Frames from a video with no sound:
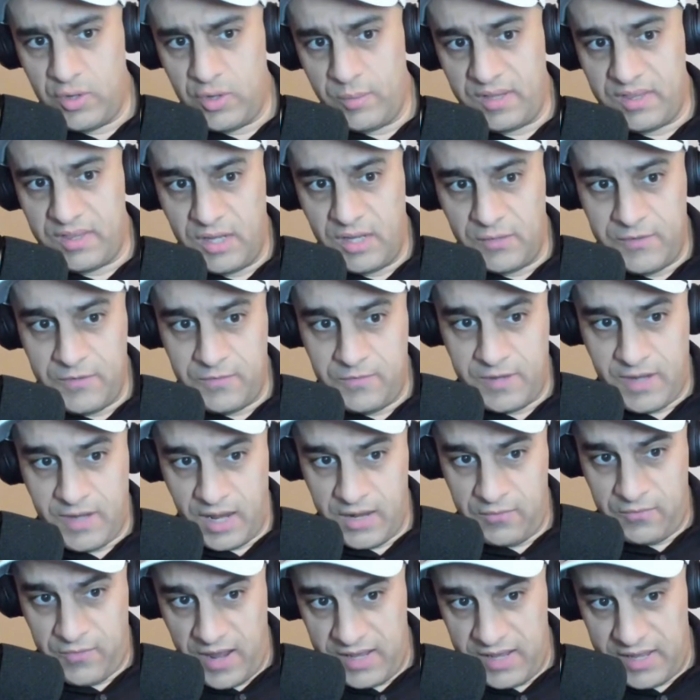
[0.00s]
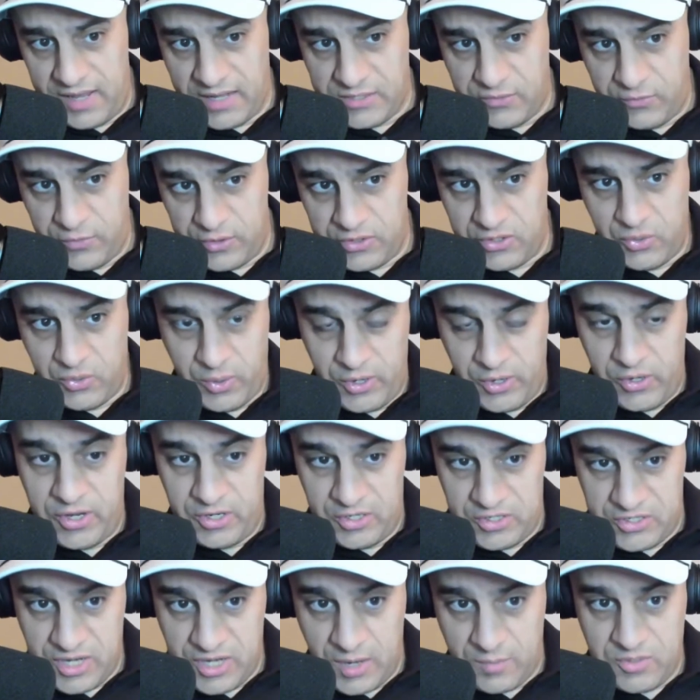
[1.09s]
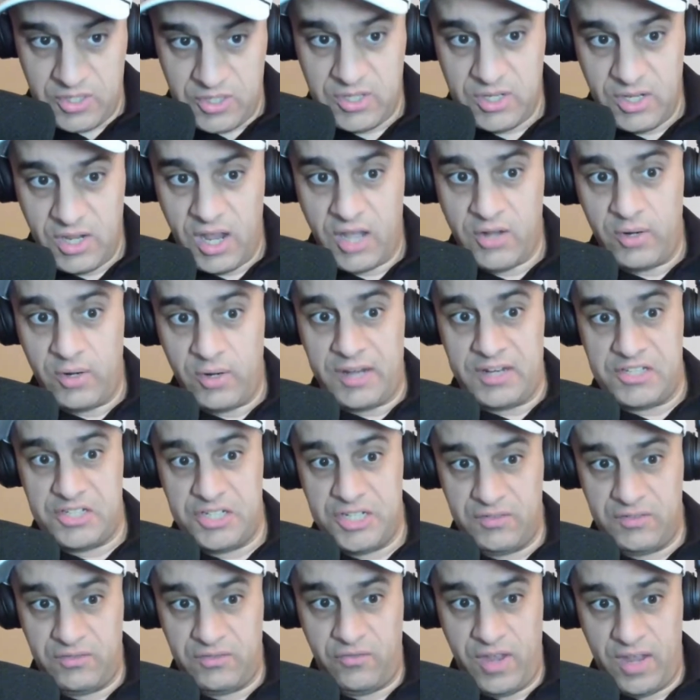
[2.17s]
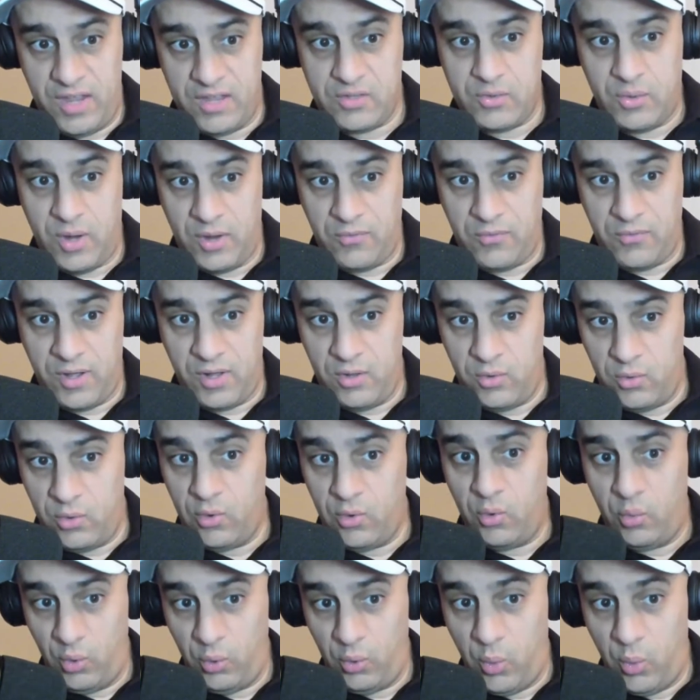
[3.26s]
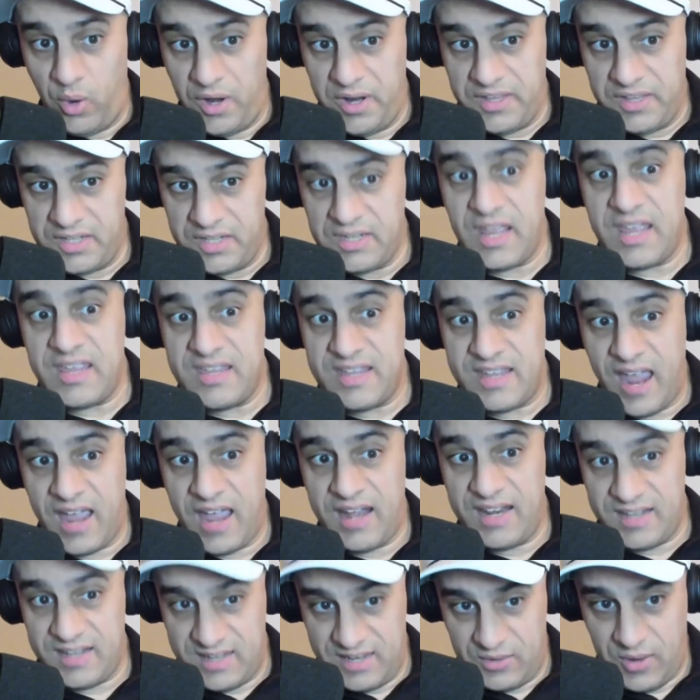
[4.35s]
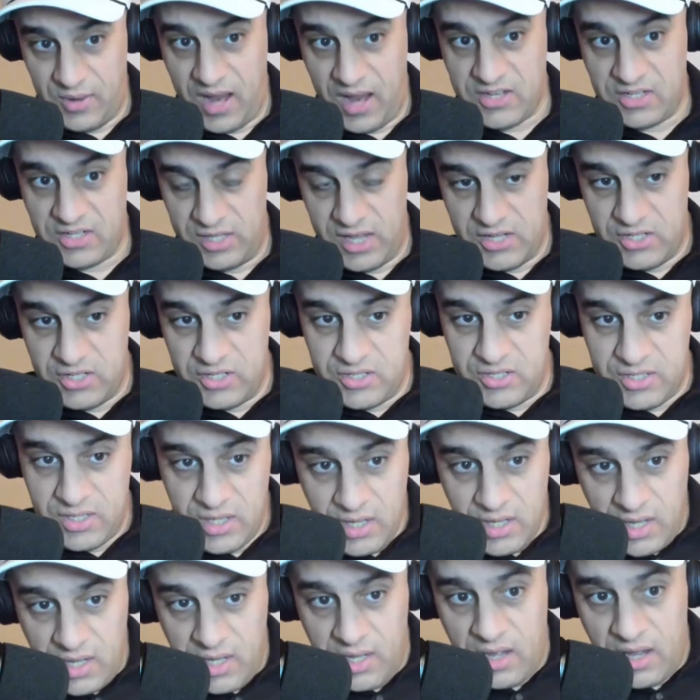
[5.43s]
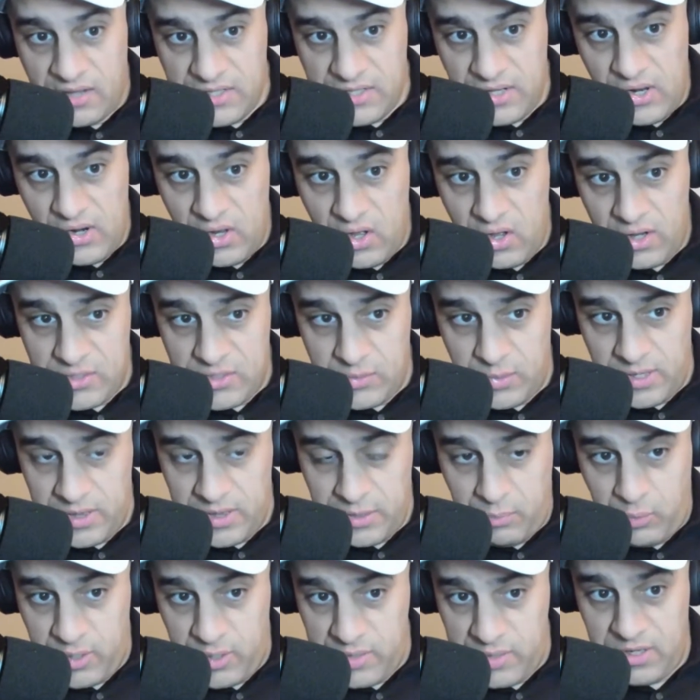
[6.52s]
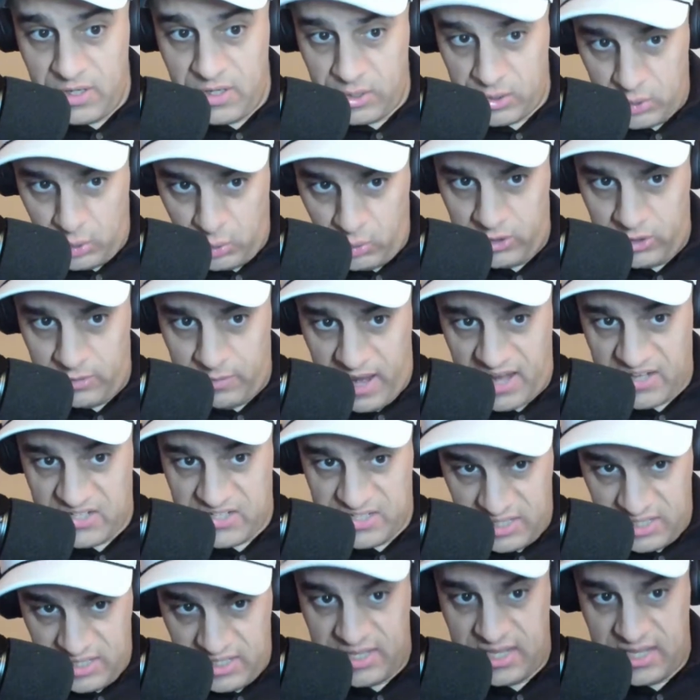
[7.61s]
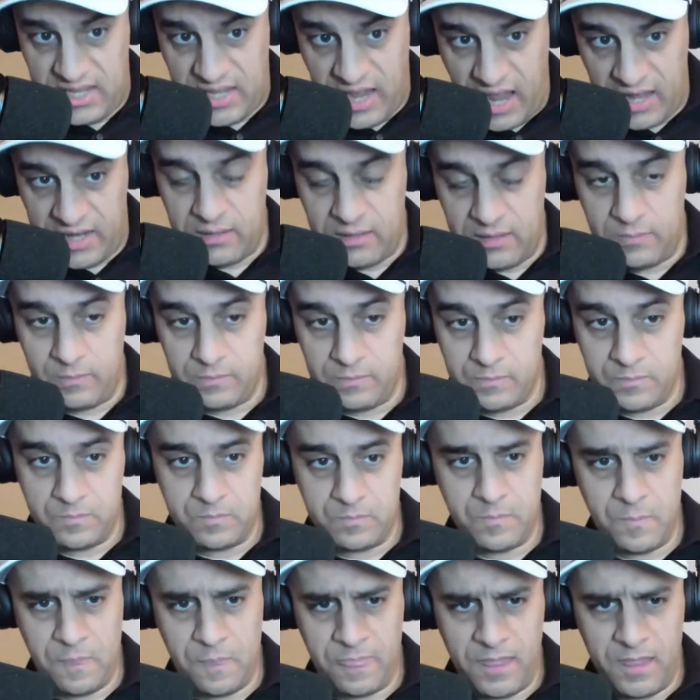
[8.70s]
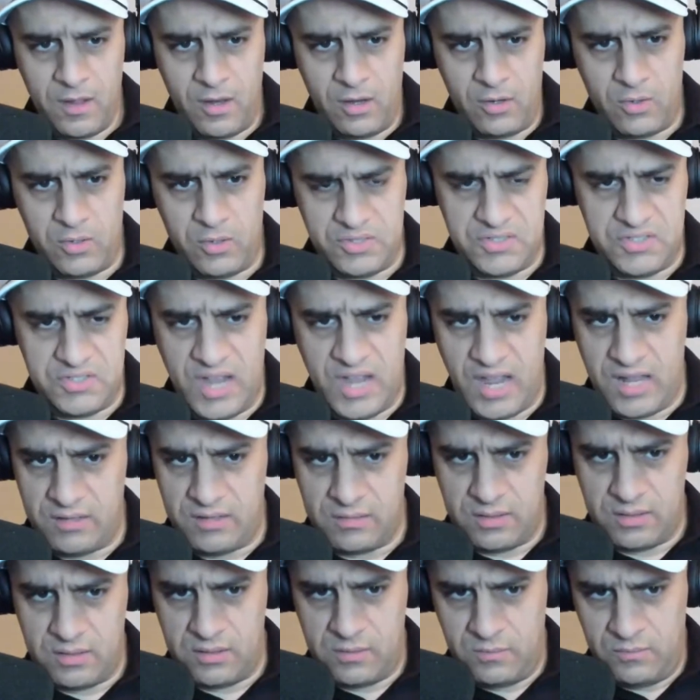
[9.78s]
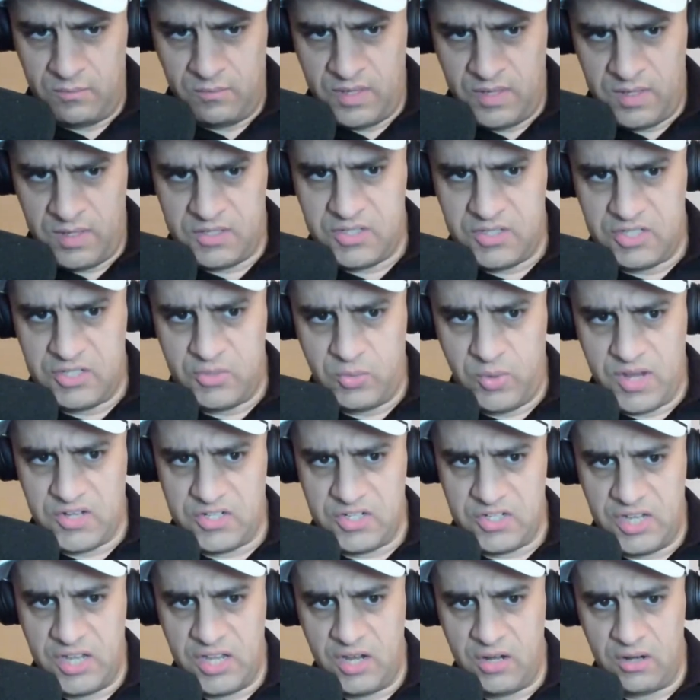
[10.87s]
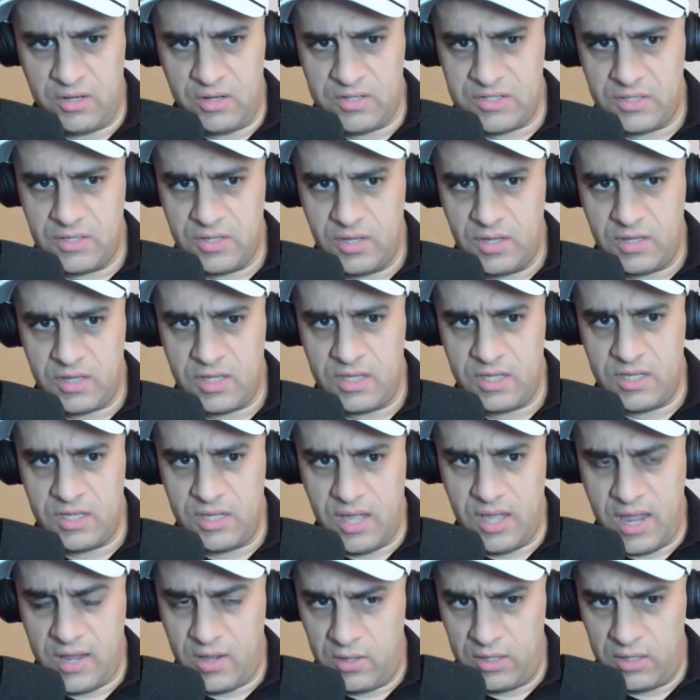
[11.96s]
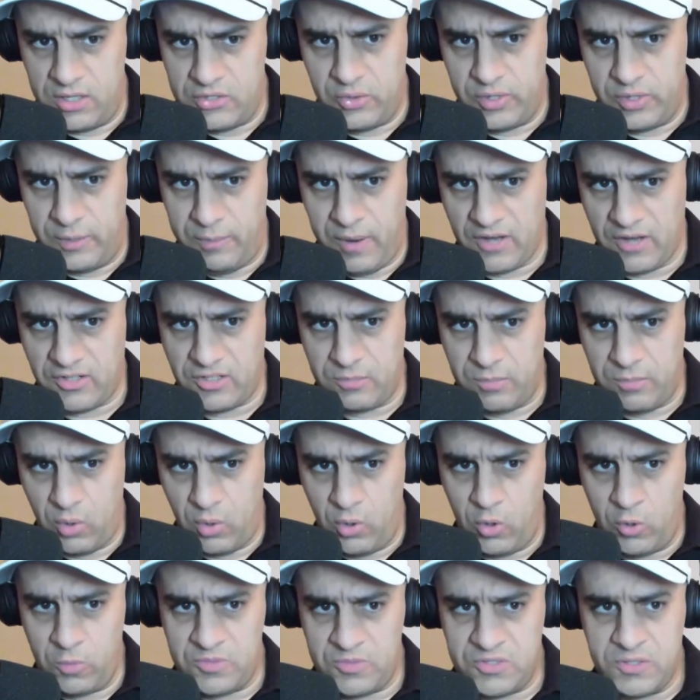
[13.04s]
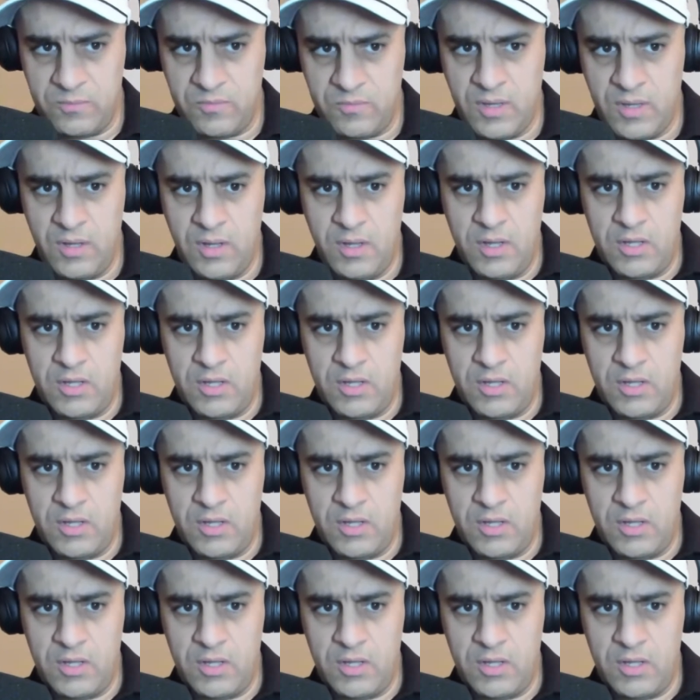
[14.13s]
Brett McDuffie finally got his first career interception. I know a lot of Chiefs fans who I follow were wanting it. You got it. Congratulations. I said all along, he's one of the premier cornerbacks in the league. He got it. Of course, the situation here is the ankle injury to Patrick Mahomes.